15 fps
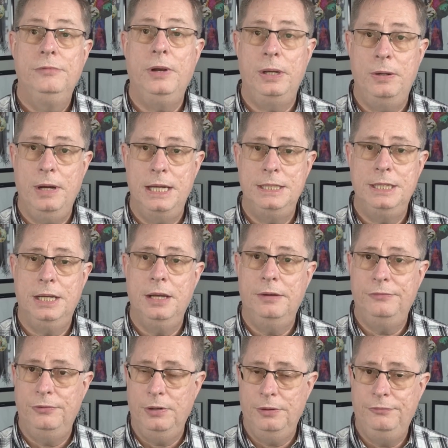
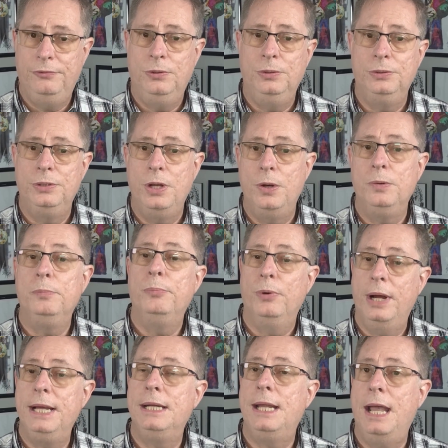Fragrantica for a full note
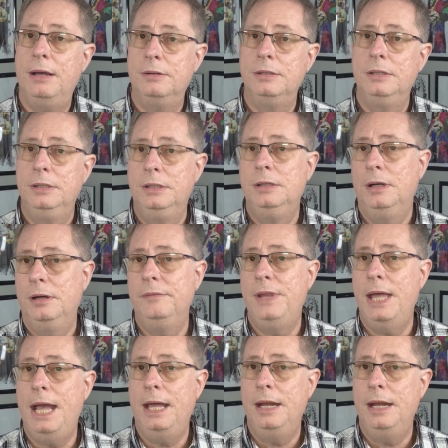breakdown of